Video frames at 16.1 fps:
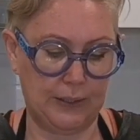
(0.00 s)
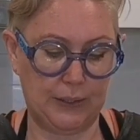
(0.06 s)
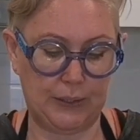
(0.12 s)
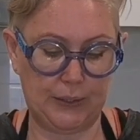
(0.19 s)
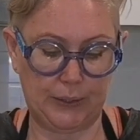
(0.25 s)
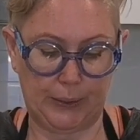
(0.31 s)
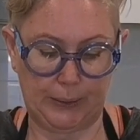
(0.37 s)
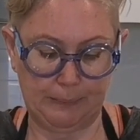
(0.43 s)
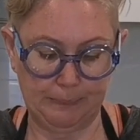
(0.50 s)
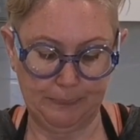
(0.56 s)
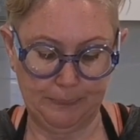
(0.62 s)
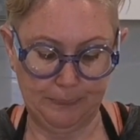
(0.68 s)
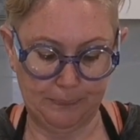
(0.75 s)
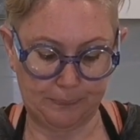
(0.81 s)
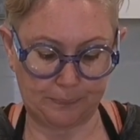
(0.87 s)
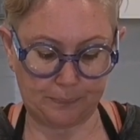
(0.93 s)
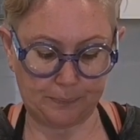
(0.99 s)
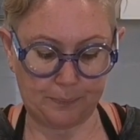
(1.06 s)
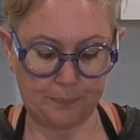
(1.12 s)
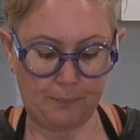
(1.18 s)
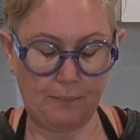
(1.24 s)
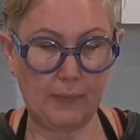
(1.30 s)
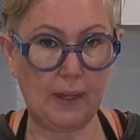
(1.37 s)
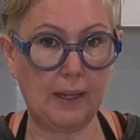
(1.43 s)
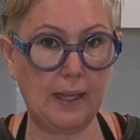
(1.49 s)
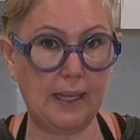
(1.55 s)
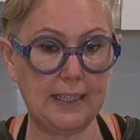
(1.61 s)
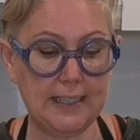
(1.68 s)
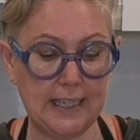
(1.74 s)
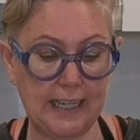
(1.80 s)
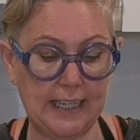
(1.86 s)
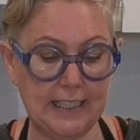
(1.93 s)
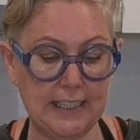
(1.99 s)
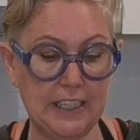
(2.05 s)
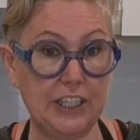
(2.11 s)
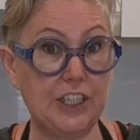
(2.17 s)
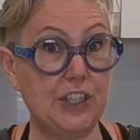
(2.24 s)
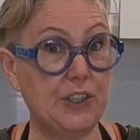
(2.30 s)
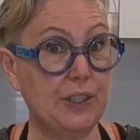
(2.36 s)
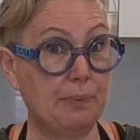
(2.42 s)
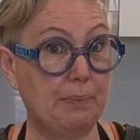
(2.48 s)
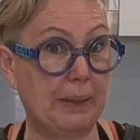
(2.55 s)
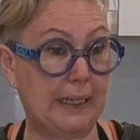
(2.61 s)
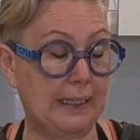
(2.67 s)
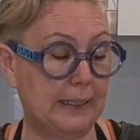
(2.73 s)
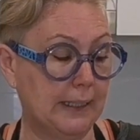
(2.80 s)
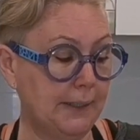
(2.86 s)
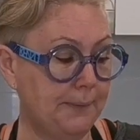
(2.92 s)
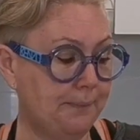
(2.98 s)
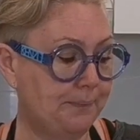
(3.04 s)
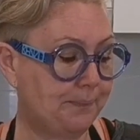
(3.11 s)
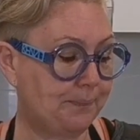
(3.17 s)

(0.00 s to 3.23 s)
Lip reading: So it's easier to use a blender.